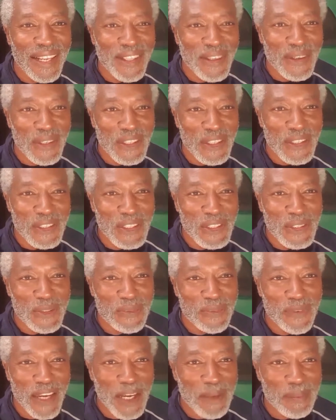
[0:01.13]
Hello
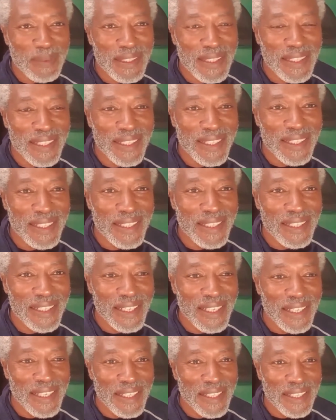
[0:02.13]
YouTube family,
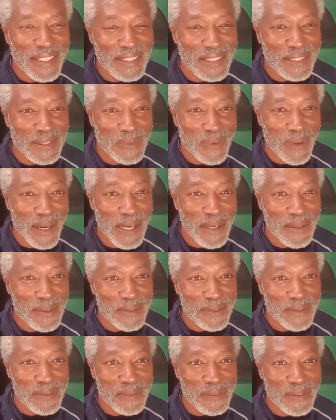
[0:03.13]
this is
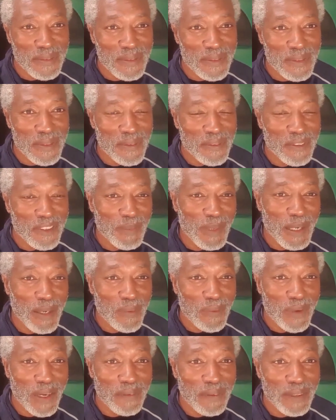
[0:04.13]
Rev from
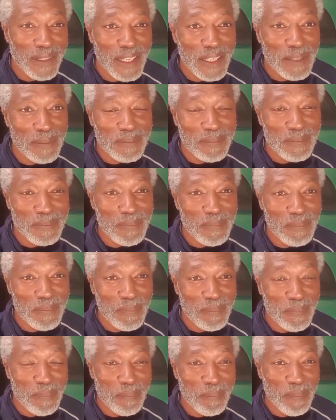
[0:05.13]
my Rev It Up
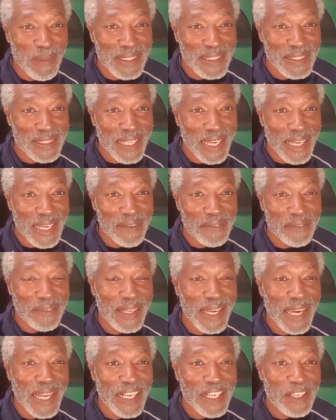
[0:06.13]

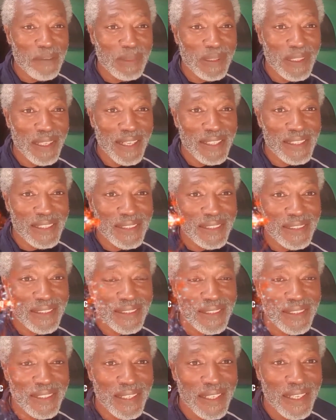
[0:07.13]
Mustang Fanatic
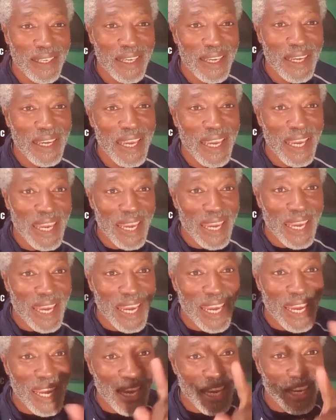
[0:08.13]
Productions,
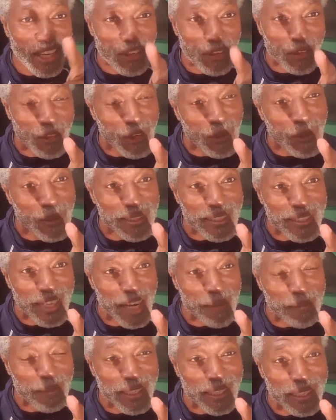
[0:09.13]
and you know what
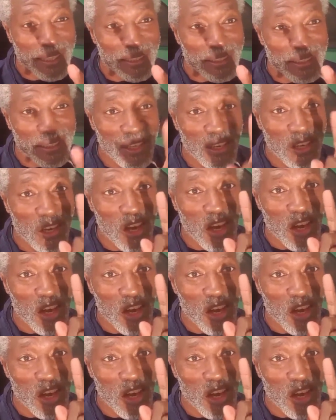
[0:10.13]
time it is.